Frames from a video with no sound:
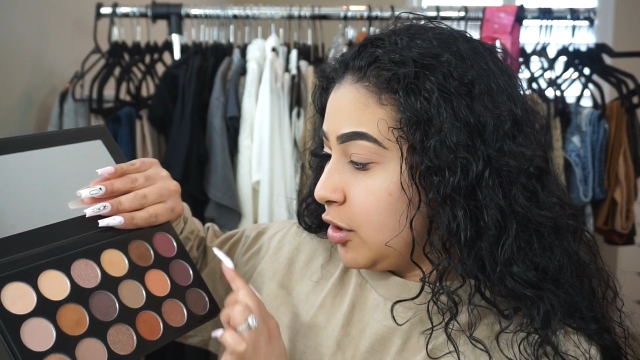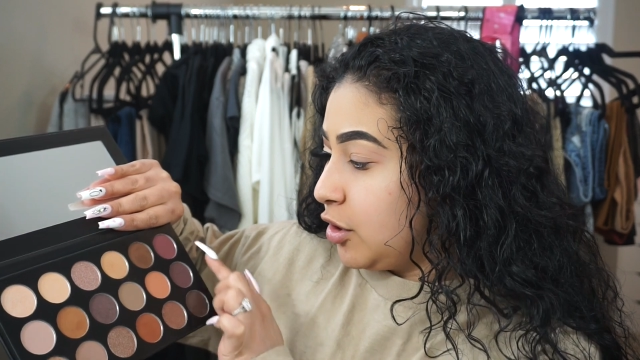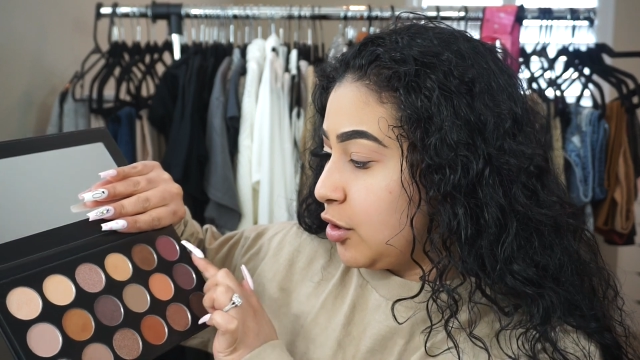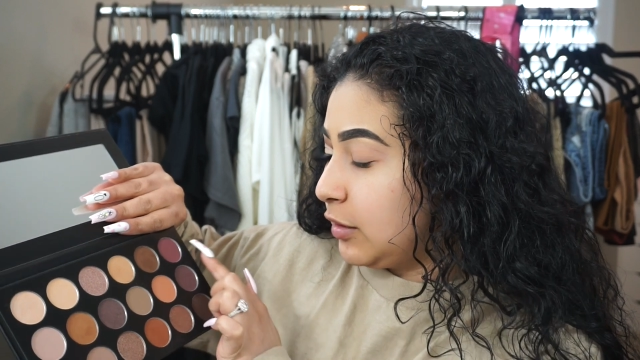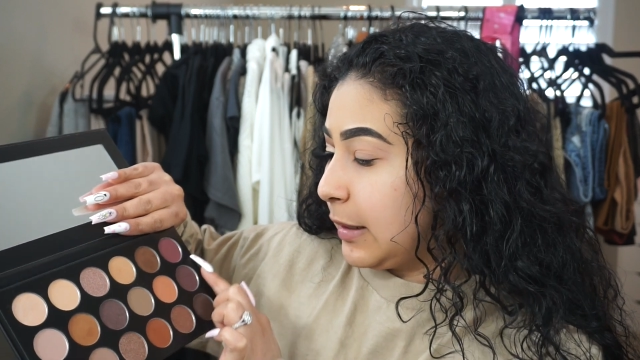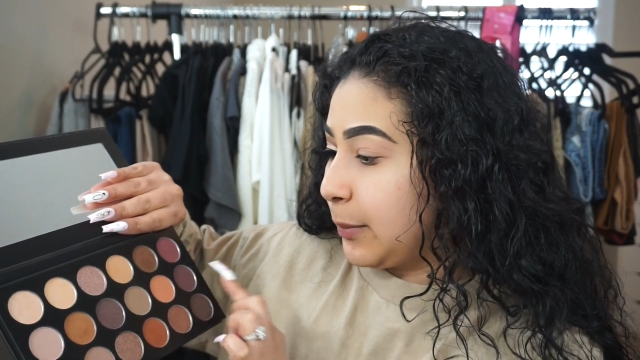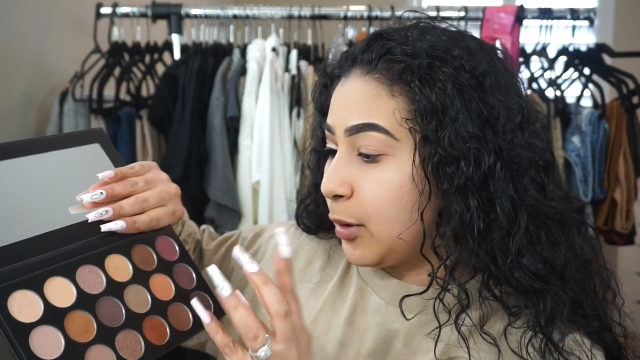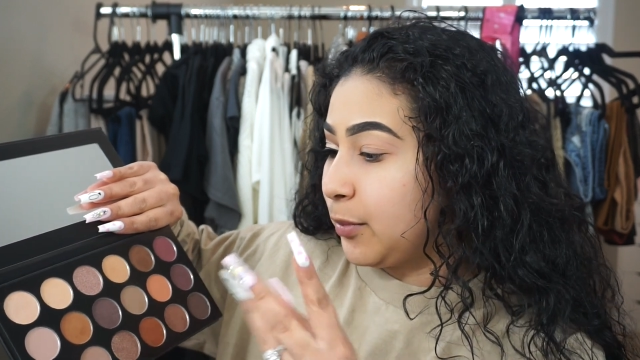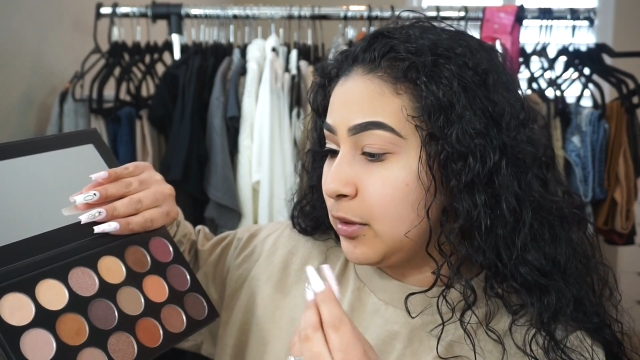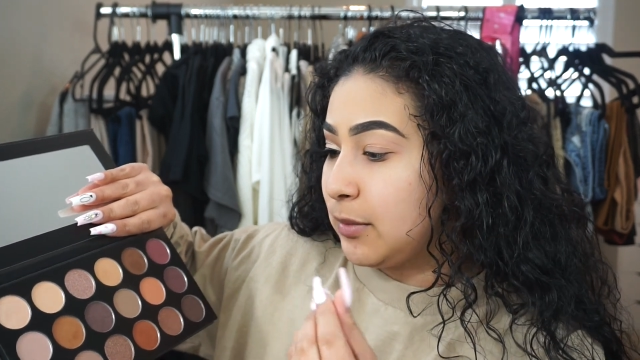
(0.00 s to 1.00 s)
you know, like
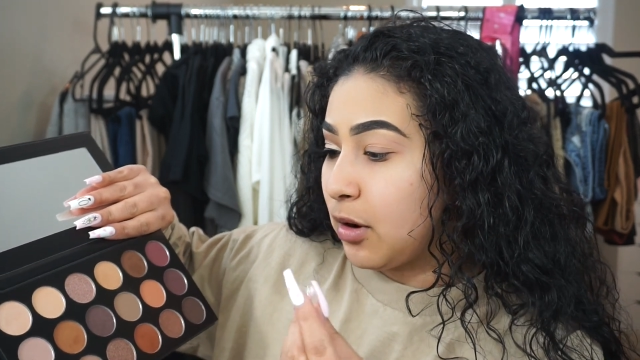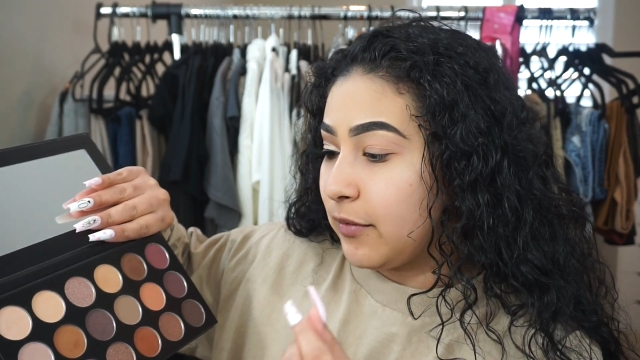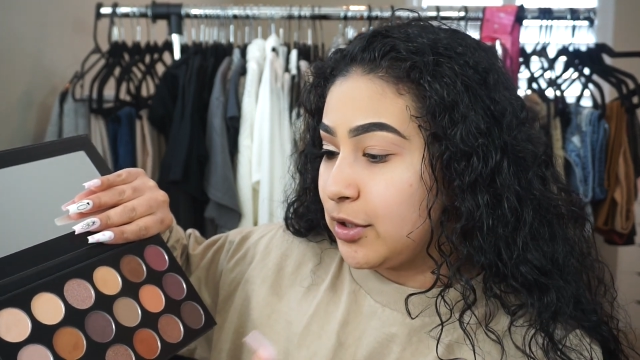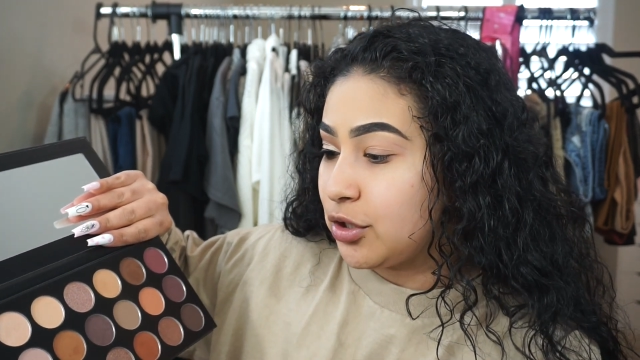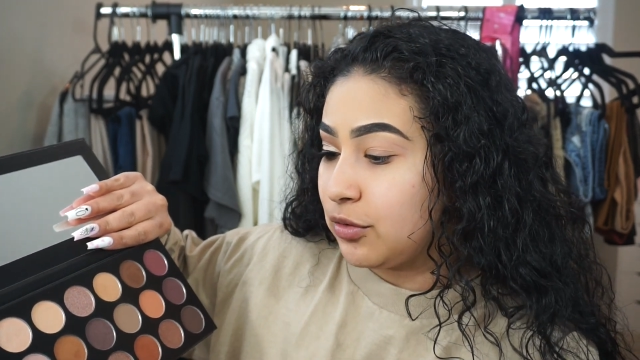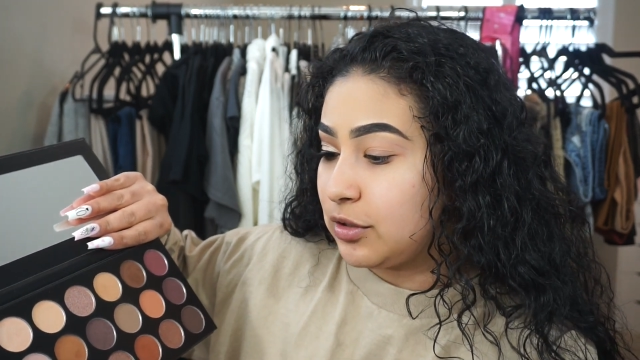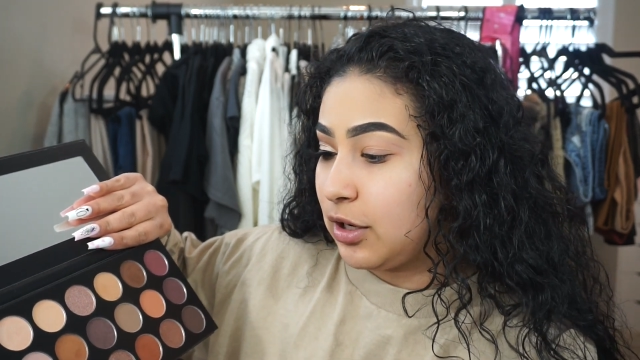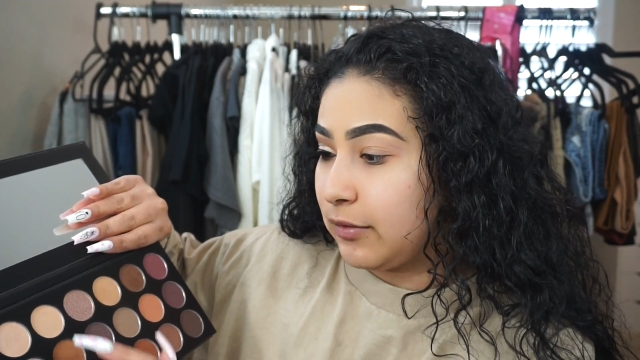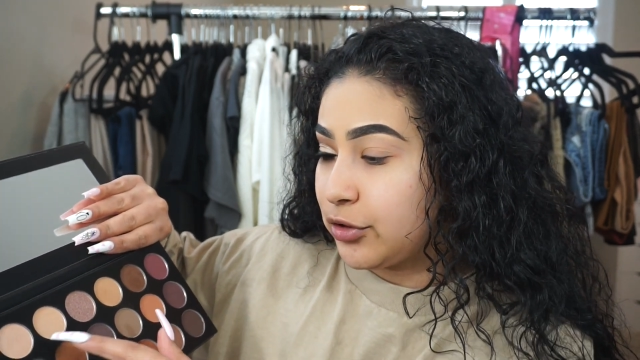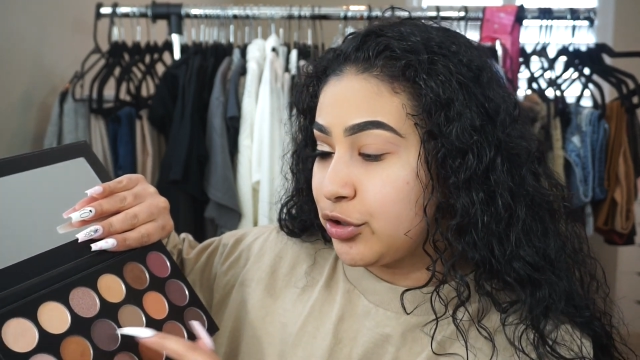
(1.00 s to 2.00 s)
purpley mauve tones, and
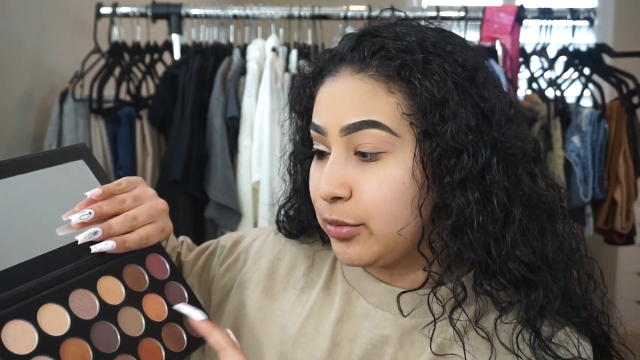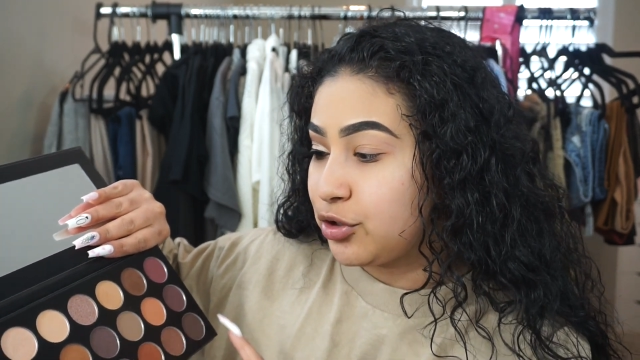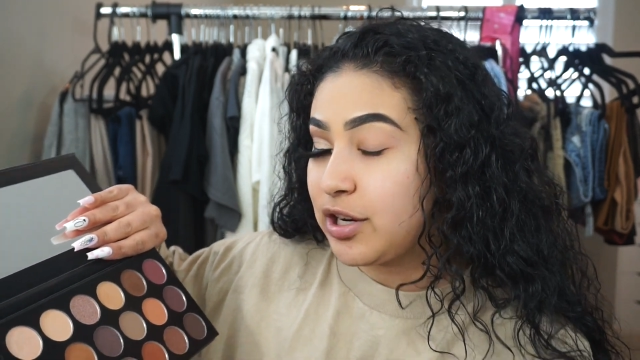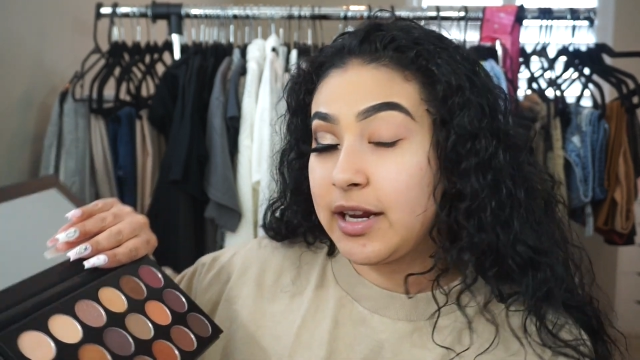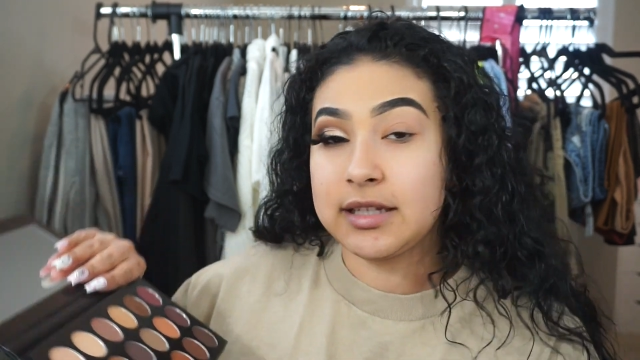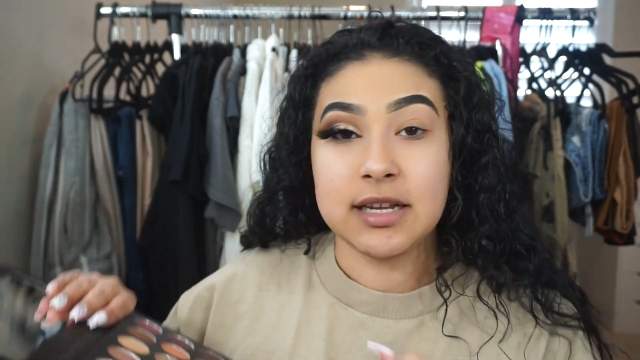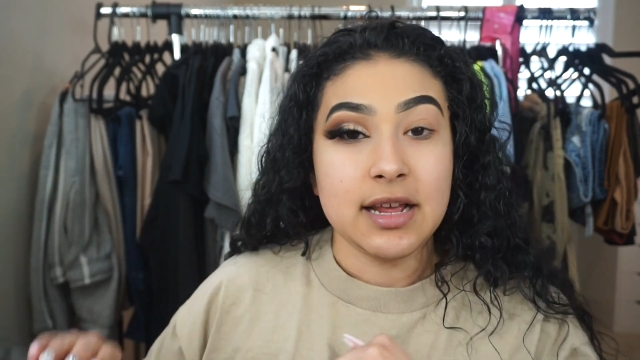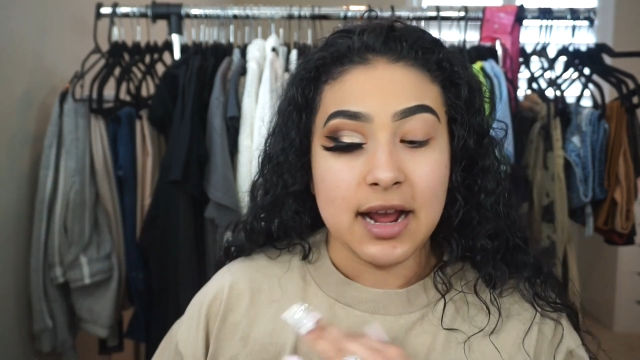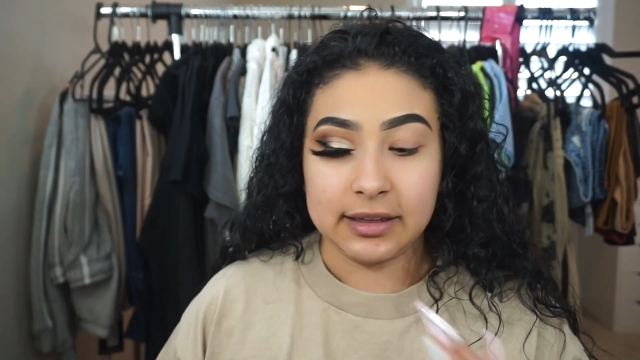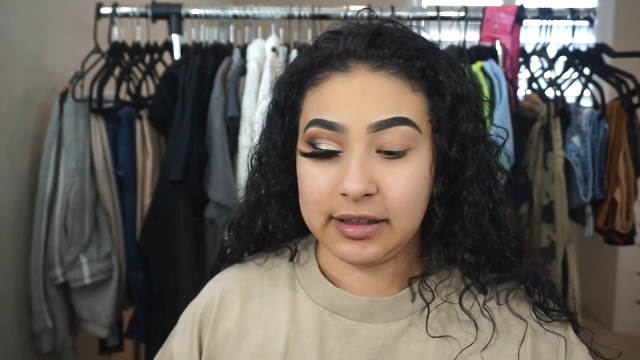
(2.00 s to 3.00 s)
you have your shimmer shades.
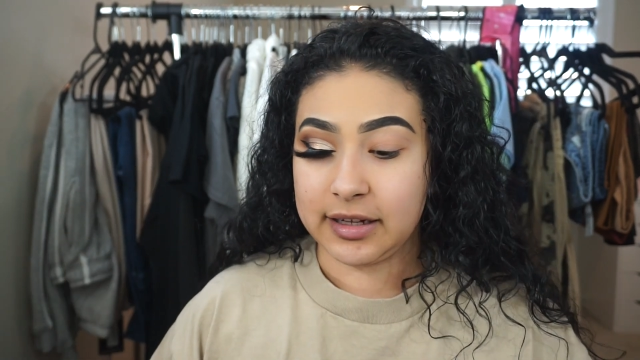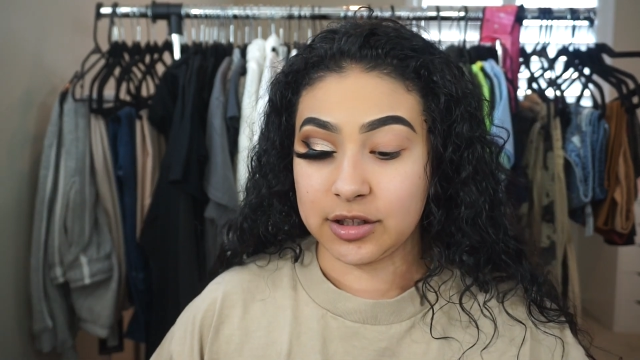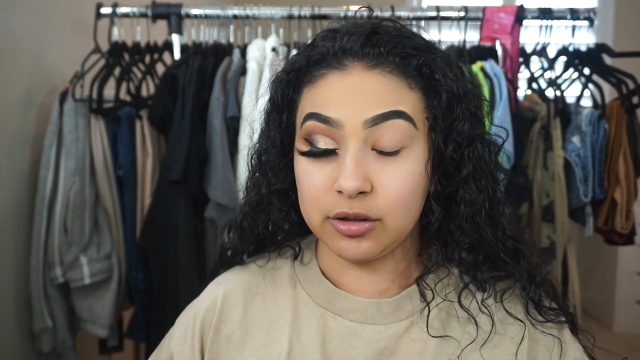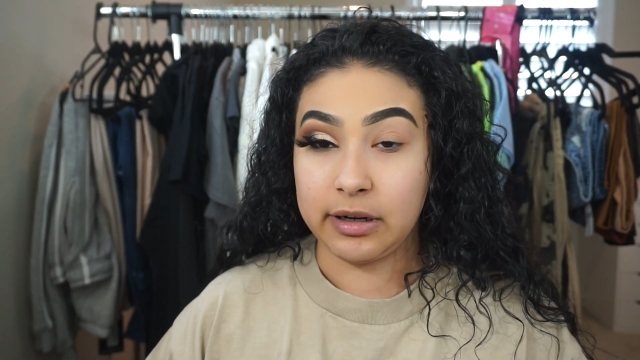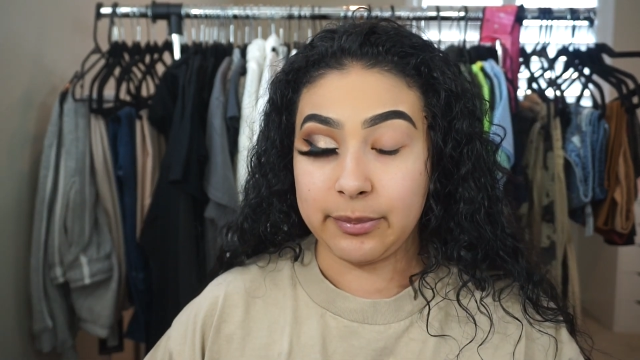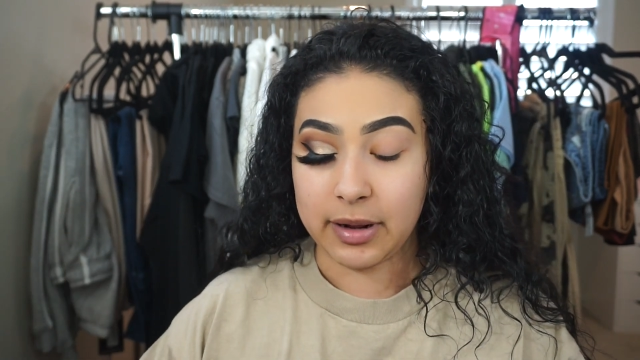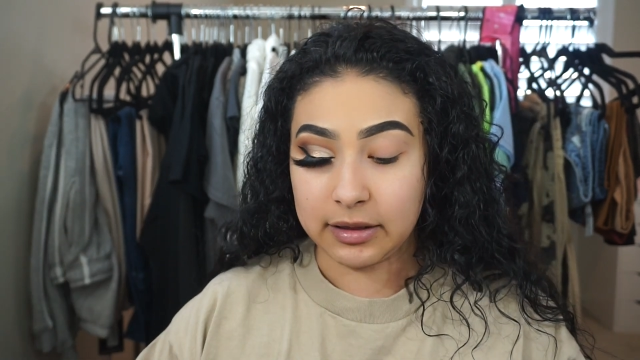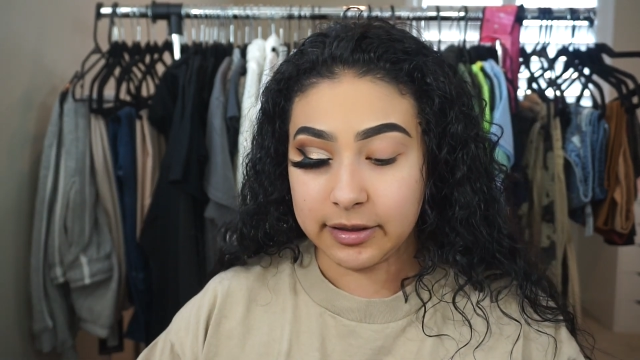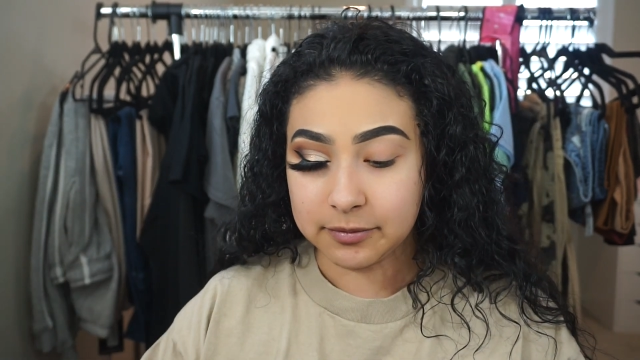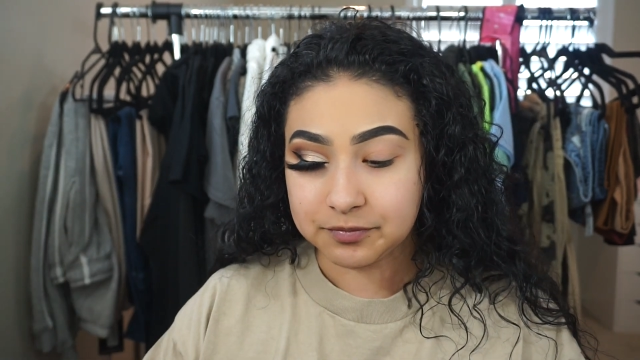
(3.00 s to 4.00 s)
I think it's a great
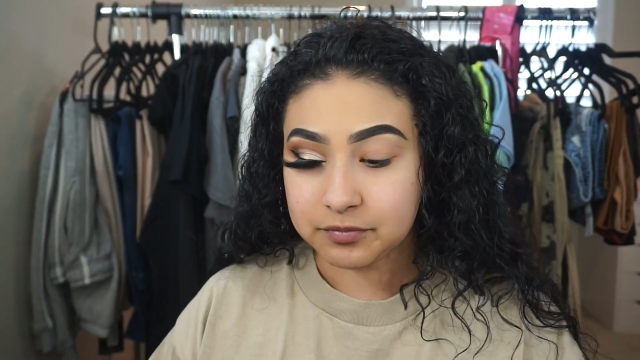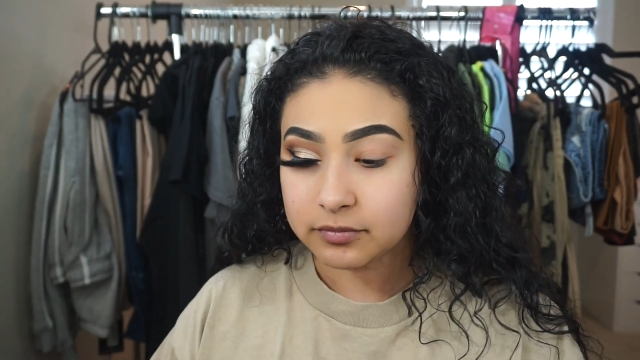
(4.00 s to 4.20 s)
palette.